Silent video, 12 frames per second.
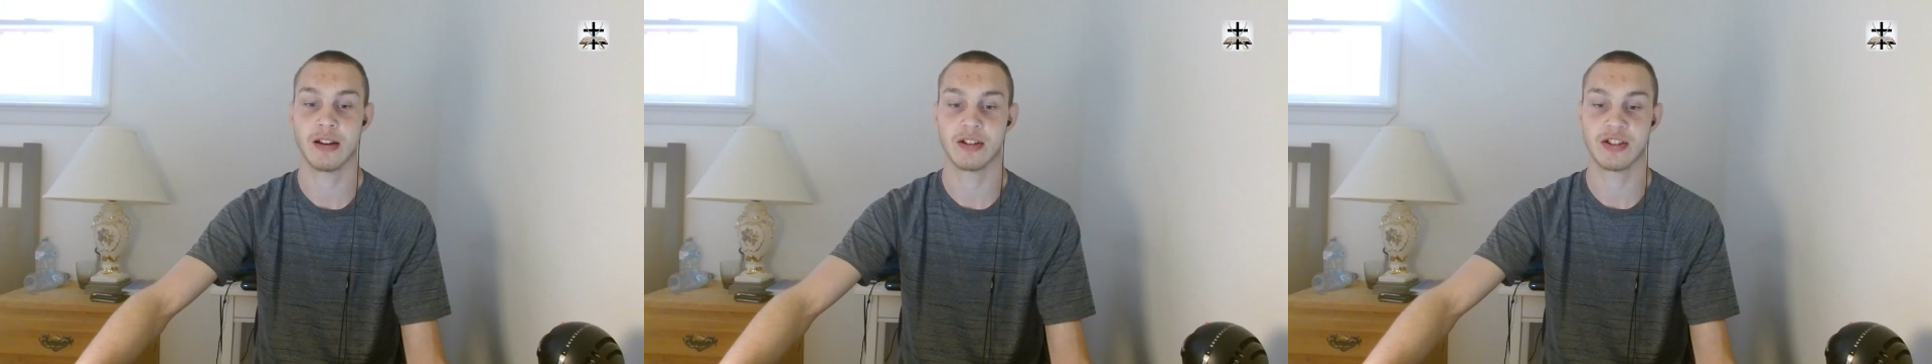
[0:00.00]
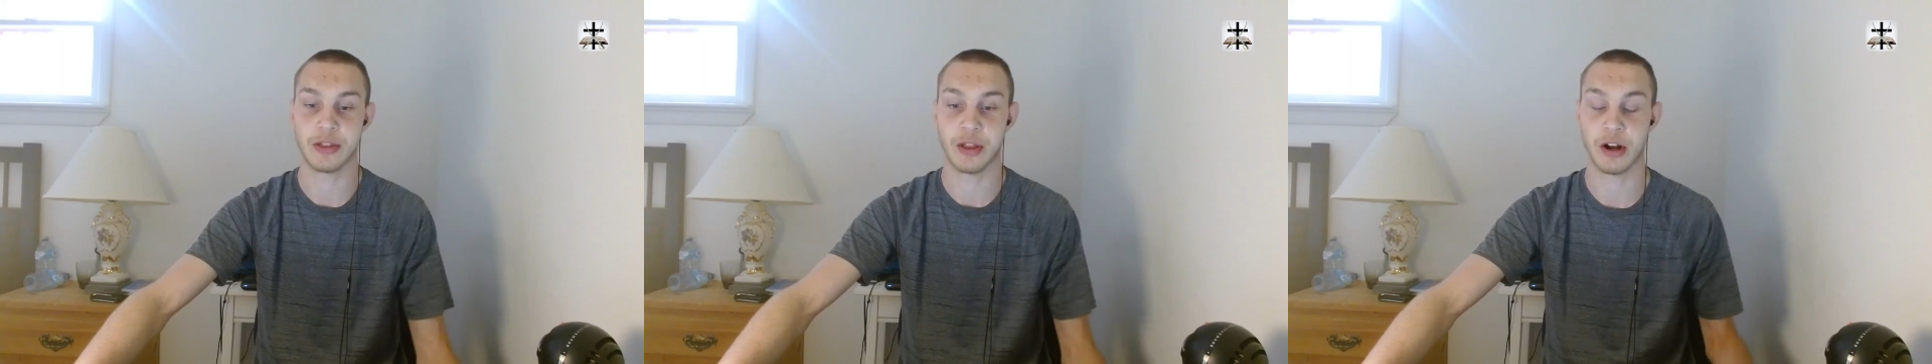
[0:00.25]

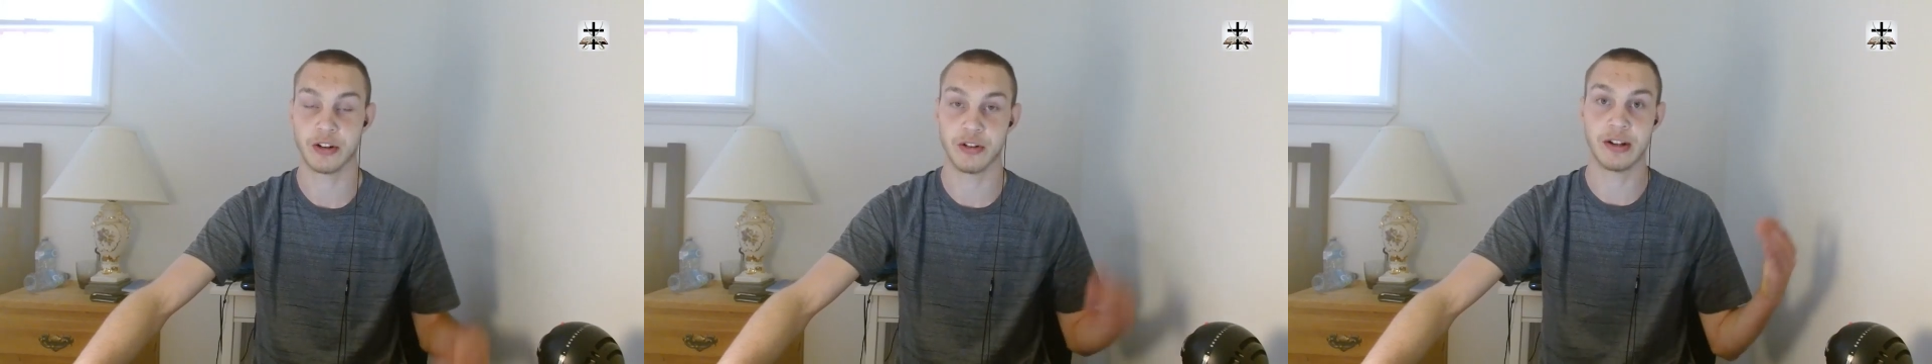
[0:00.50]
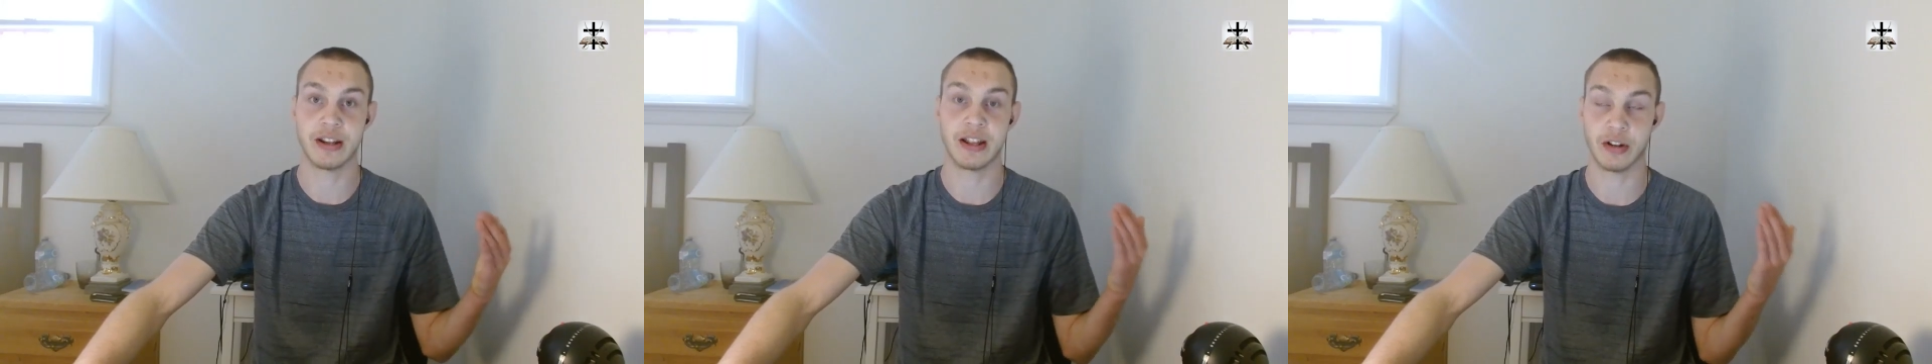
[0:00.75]
See, they're
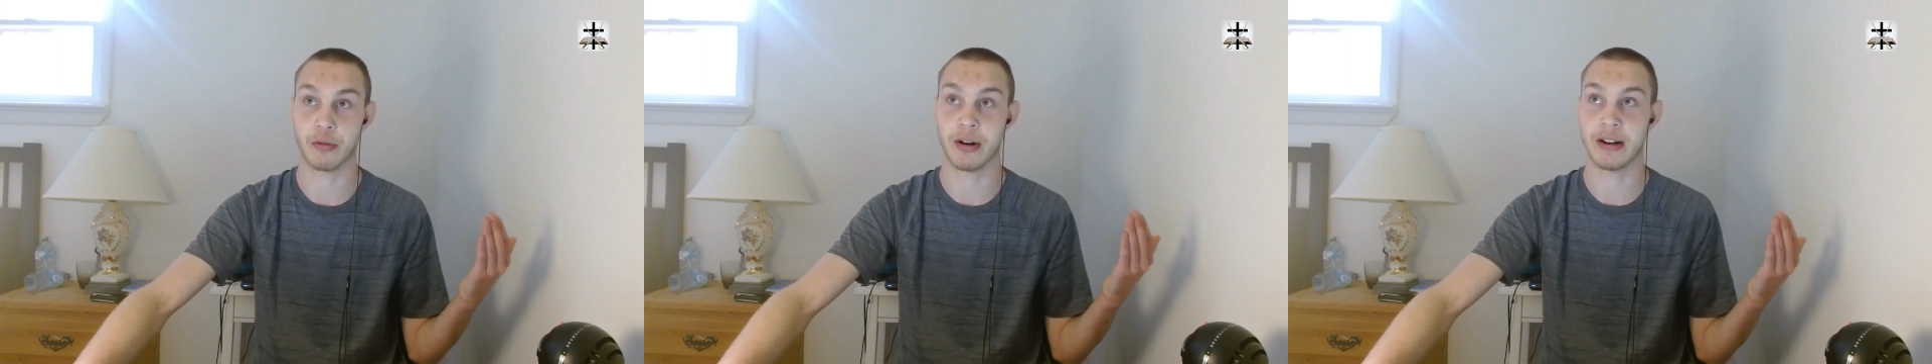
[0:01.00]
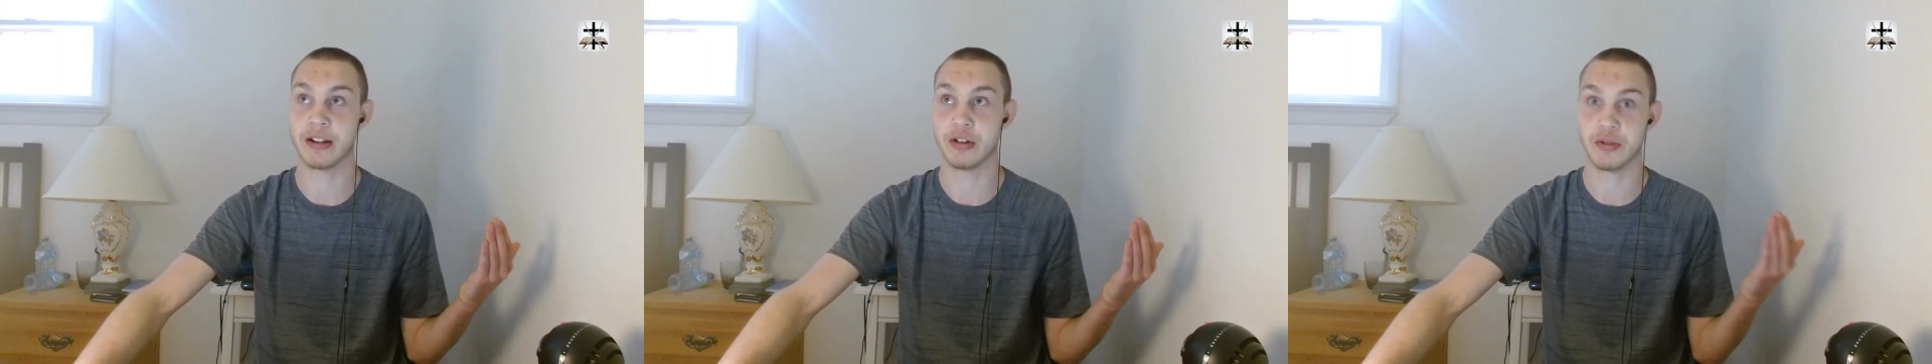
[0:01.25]
doing, the, they're
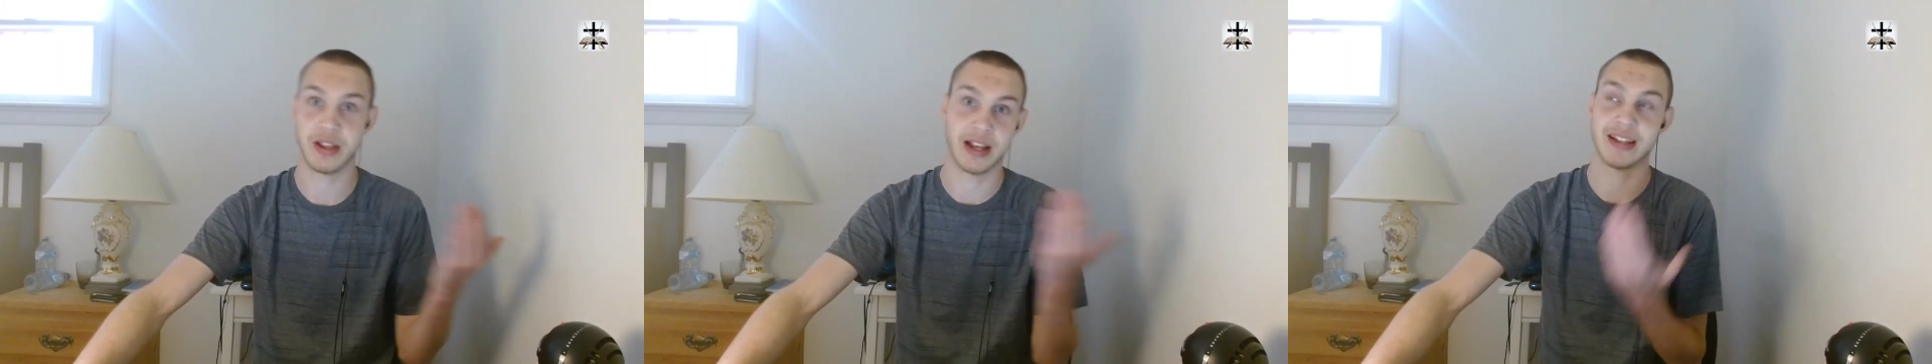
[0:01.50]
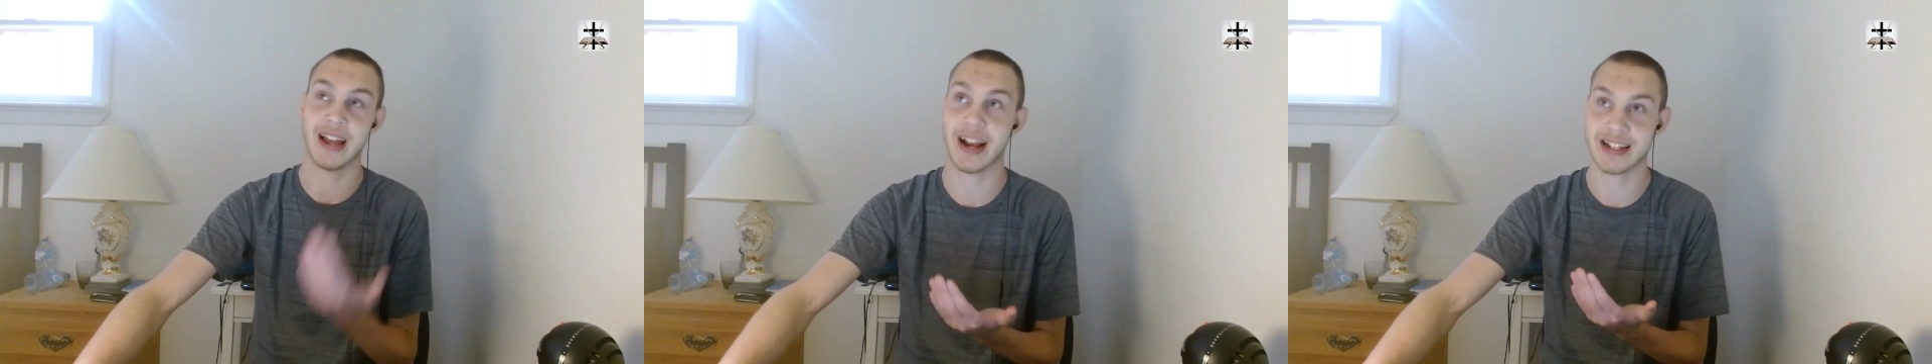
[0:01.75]
threatening to do the
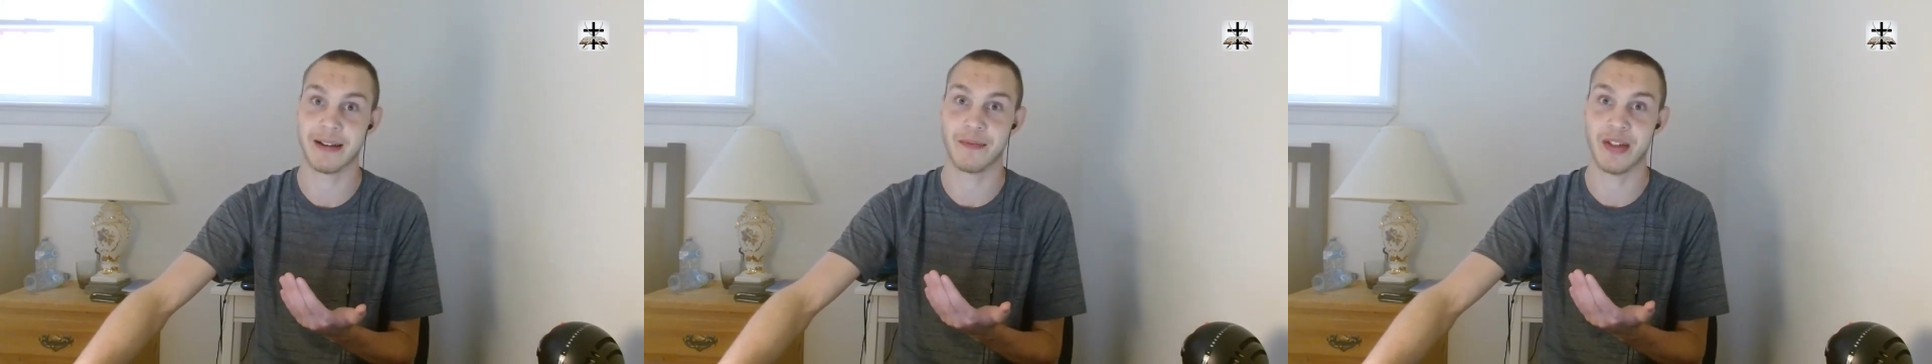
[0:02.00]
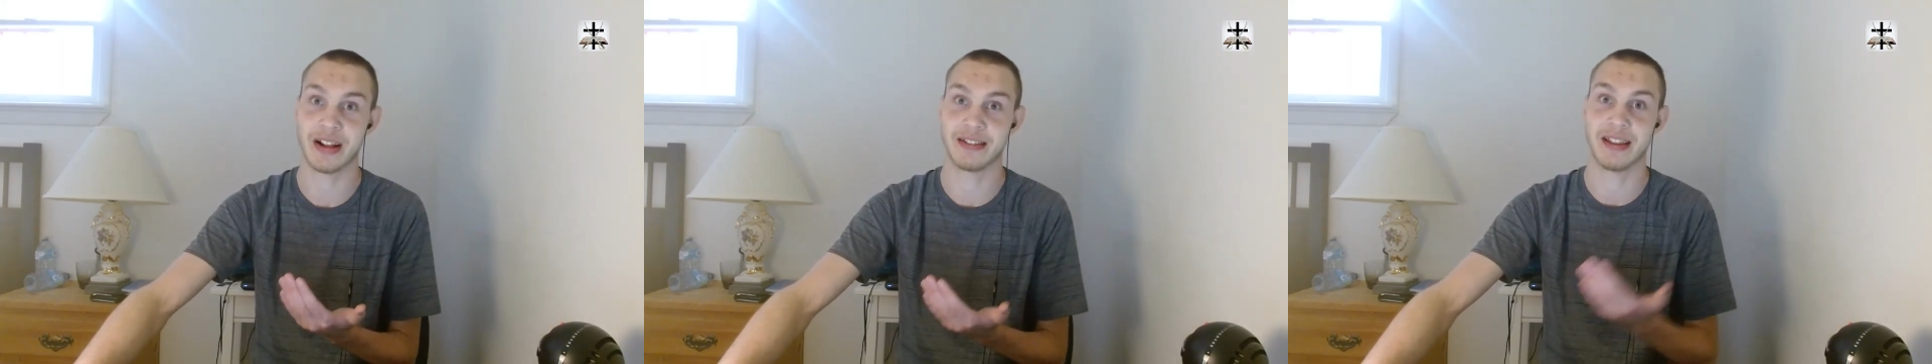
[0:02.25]
exact same
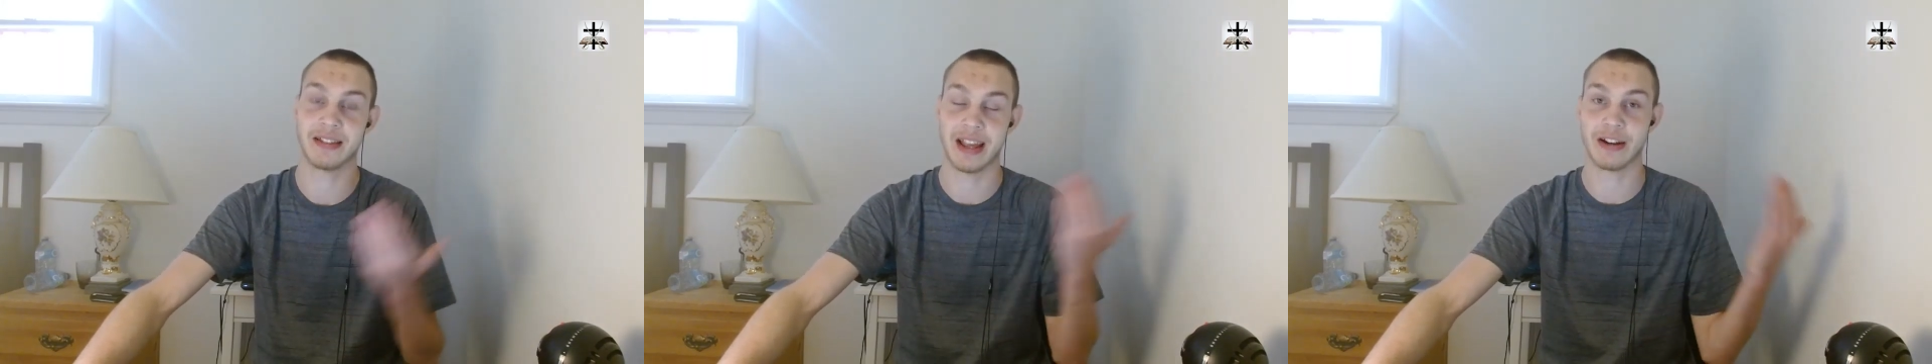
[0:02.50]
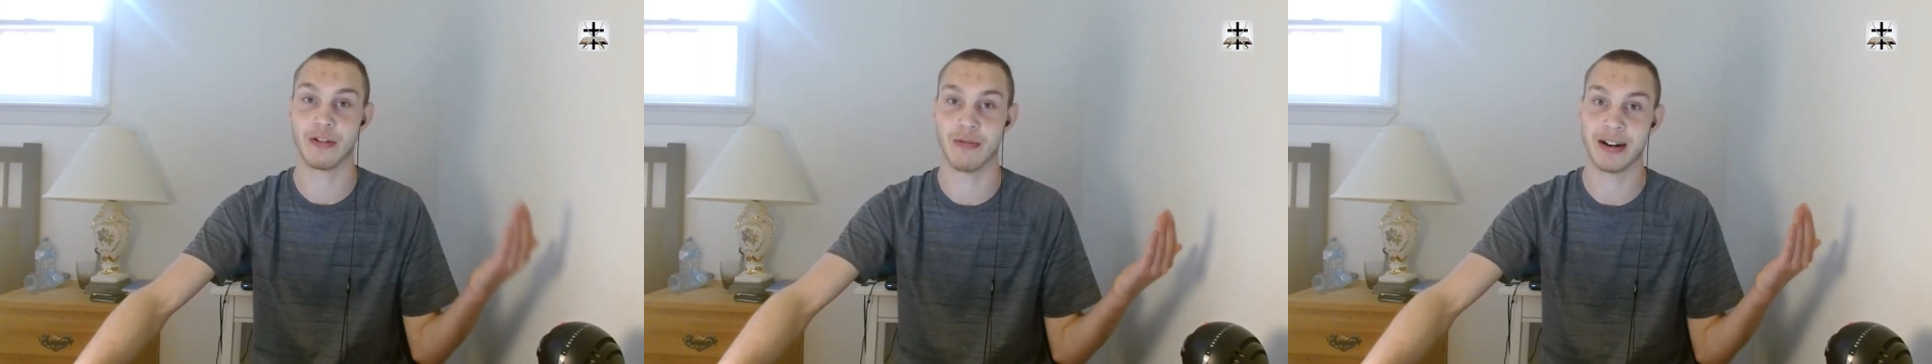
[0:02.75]
thing that
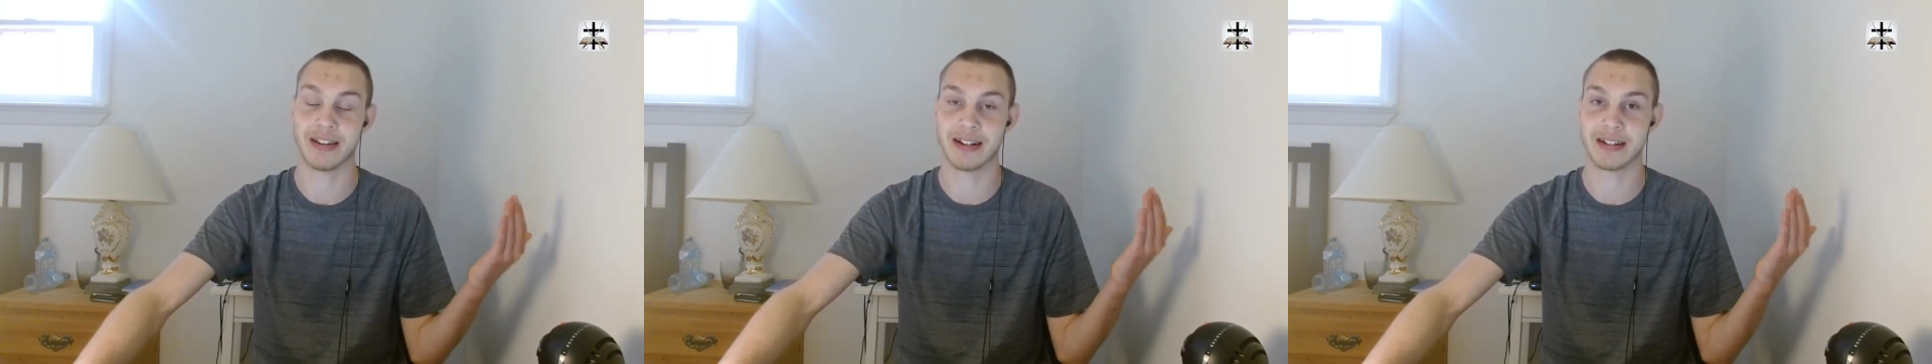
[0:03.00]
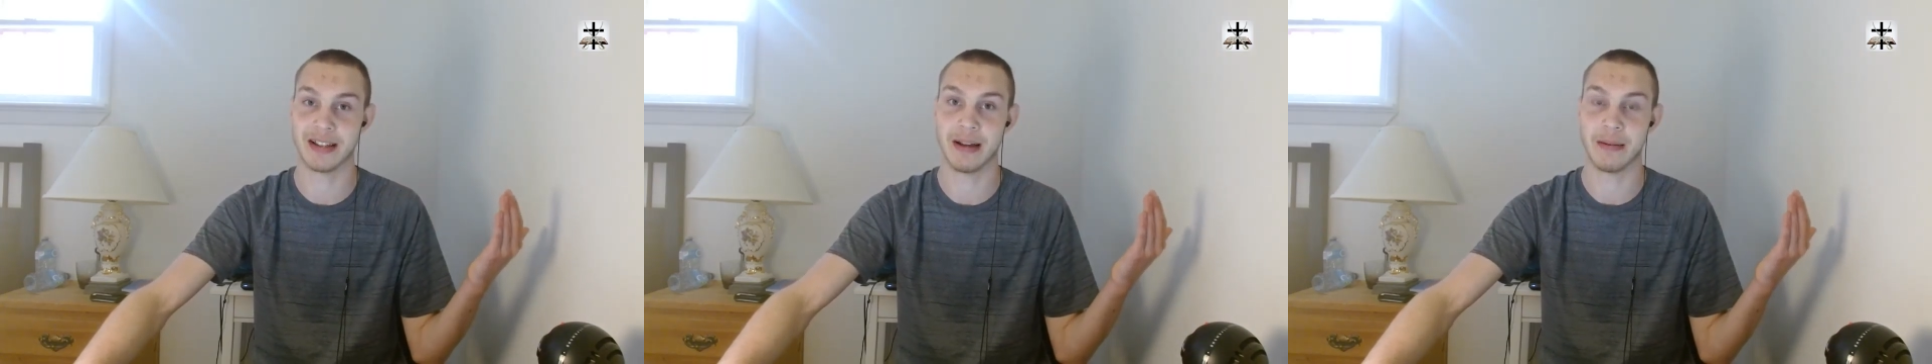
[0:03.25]
they don't want
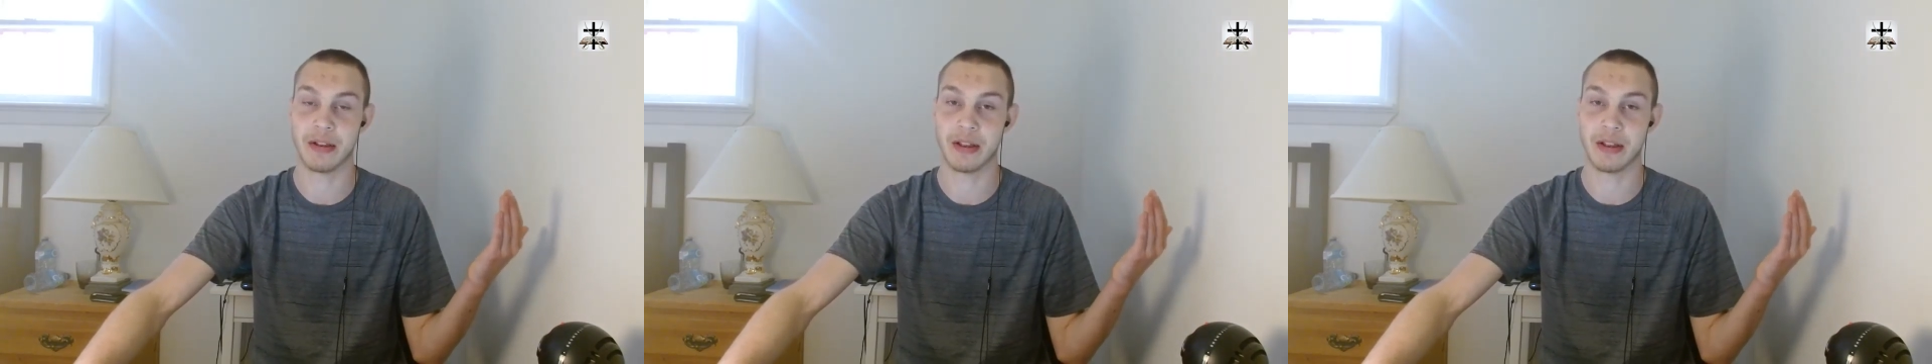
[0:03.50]
done to them,